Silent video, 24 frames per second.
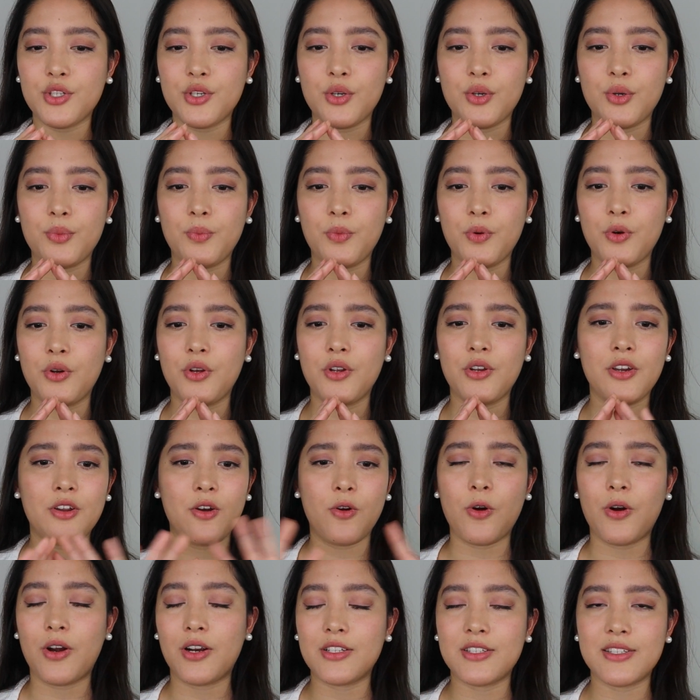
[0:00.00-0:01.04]
to put
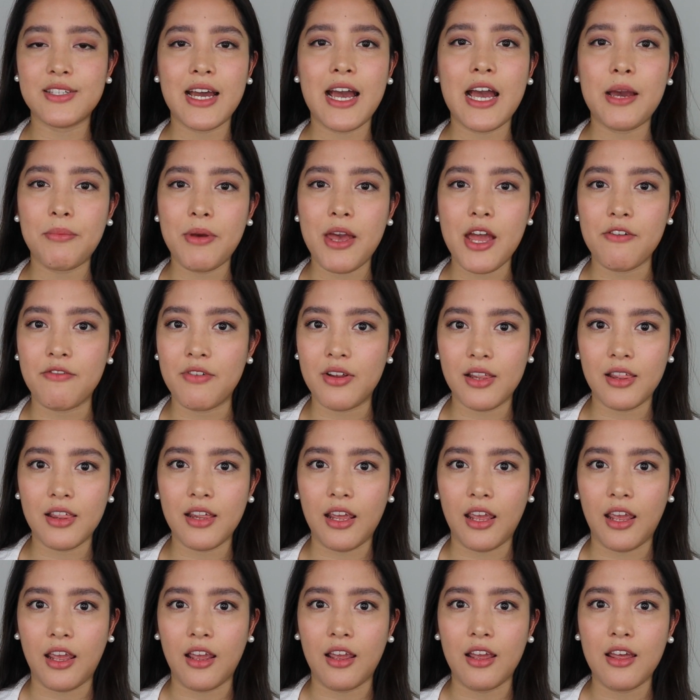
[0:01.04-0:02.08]
or type
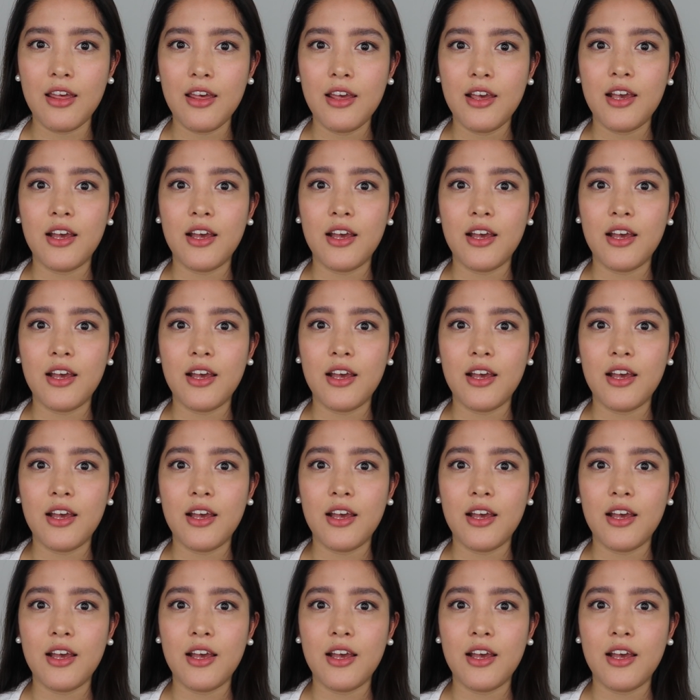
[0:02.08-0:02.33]
everything.